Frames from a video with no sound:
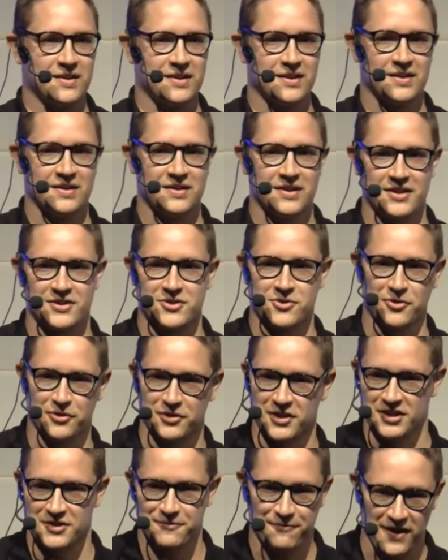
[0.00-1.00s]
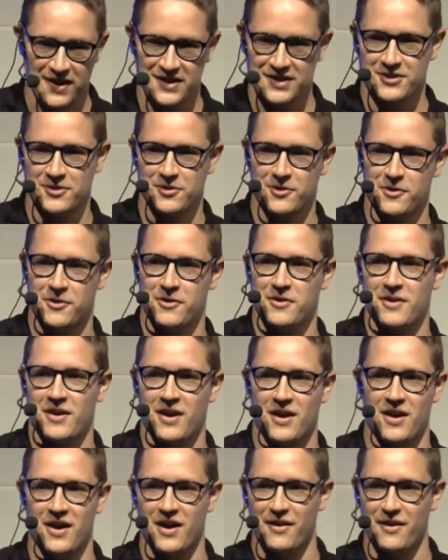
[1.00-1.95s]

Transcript: Let's do things faster. I